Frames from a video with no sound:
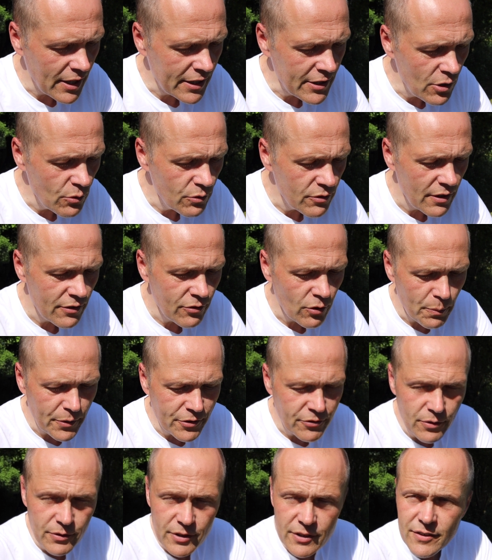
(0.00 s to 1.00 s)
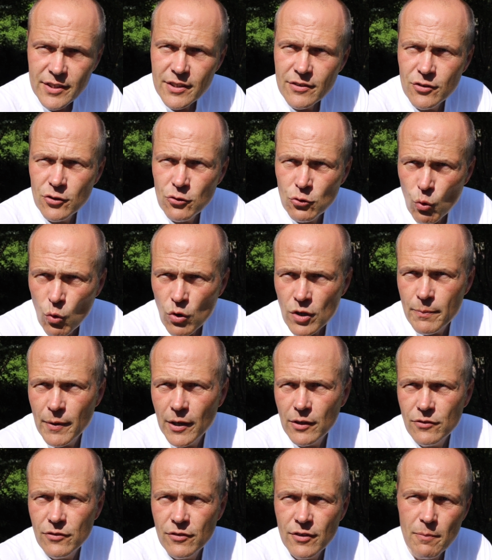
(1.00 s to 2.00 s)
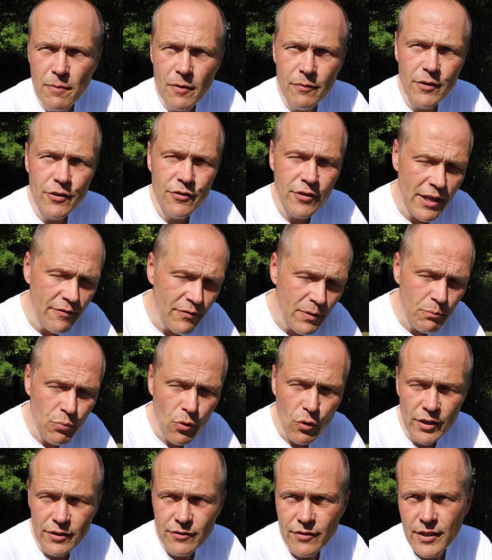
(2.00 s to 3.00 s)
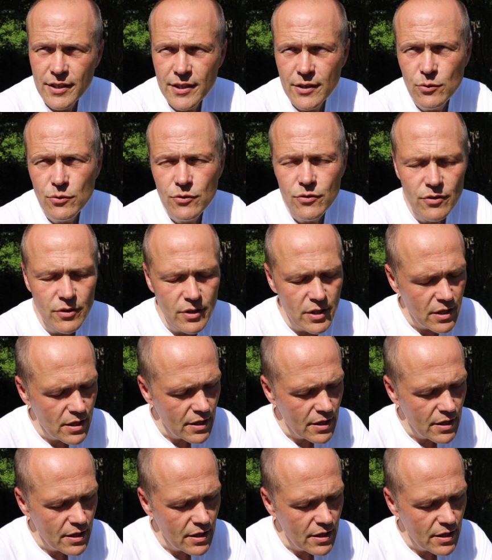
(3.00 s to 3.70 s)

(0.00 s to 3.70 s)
and use this opportunity to talk about some of the shaving products I use